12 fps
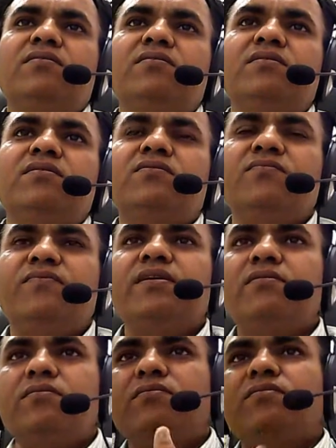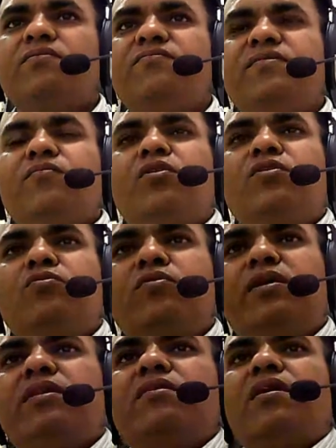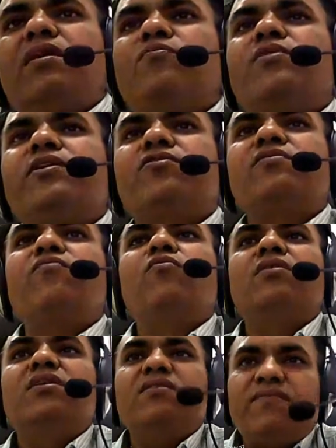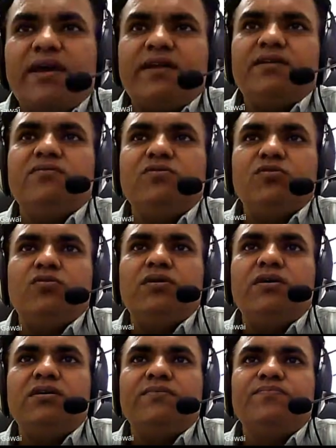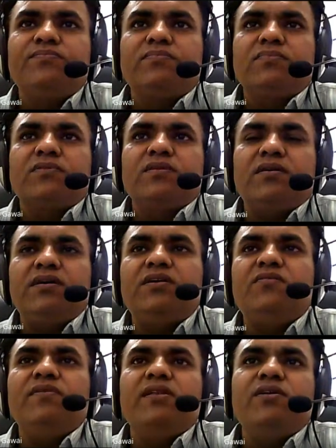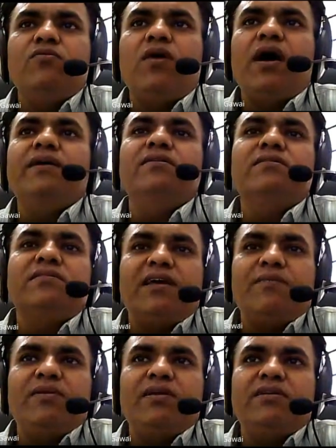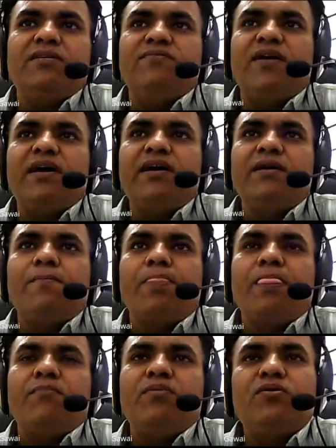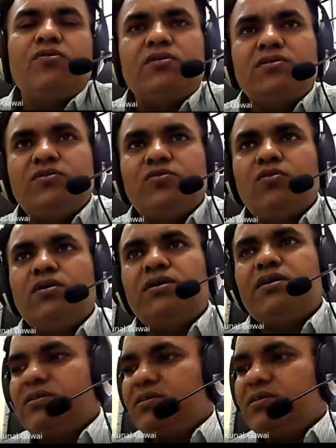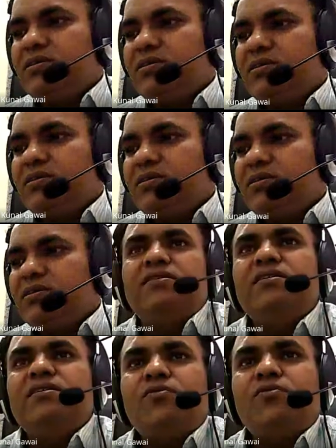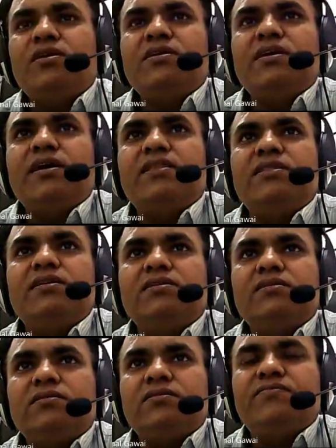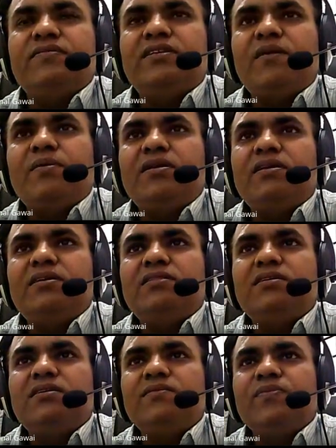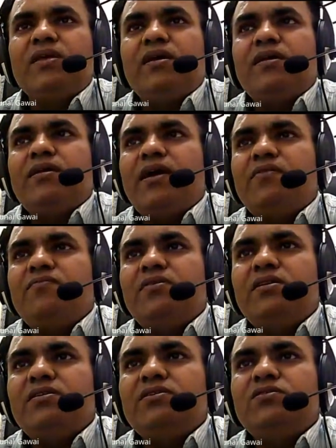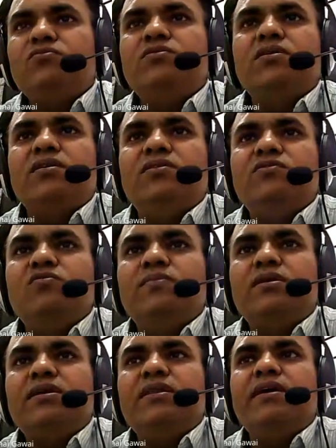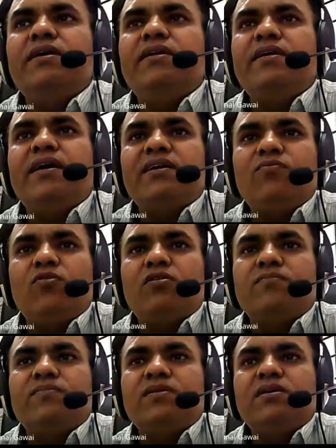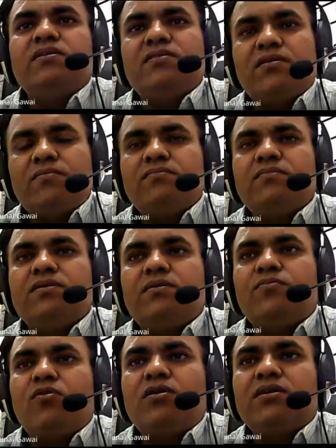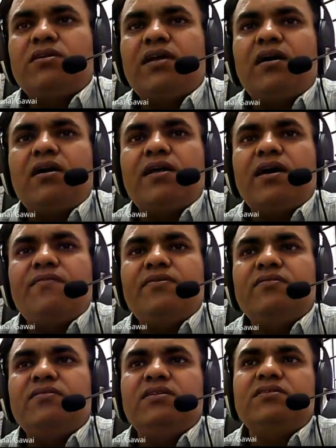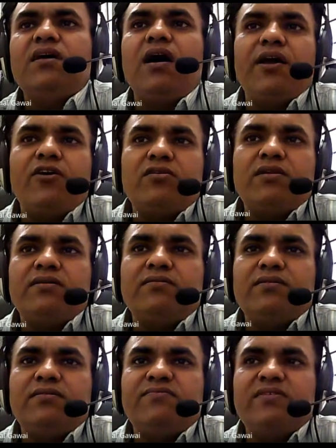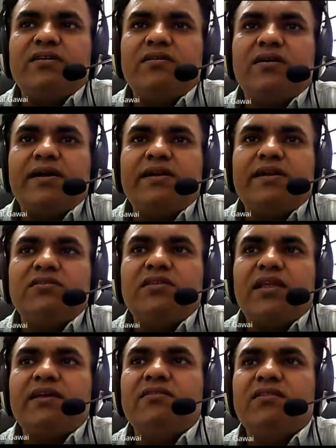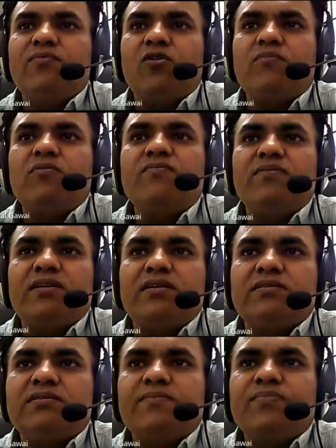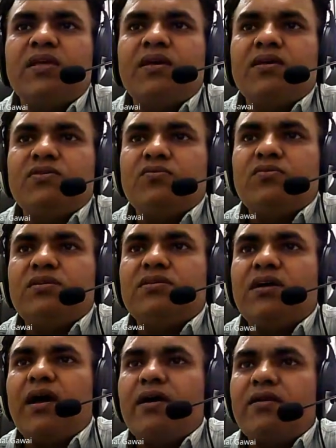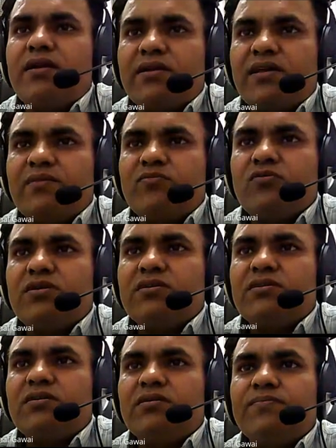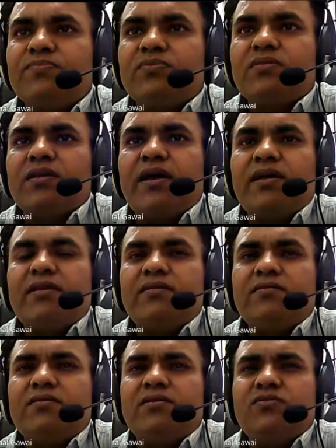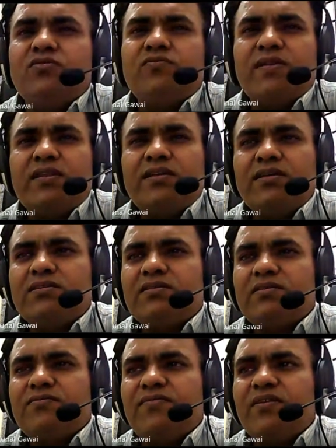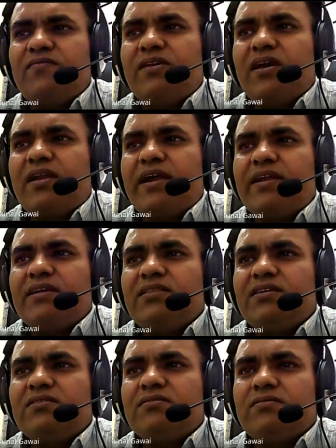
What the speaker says: this when we want to incorporate or fortified yogurt, it will give higher stability. Why? Because yogurt is already acidic product, and this vitamin D3 that will reach to the consumer in an intact form. some product are having this iron addition, like in the form of ferrous. So this iron encapsulation, and usually this, when we are adding this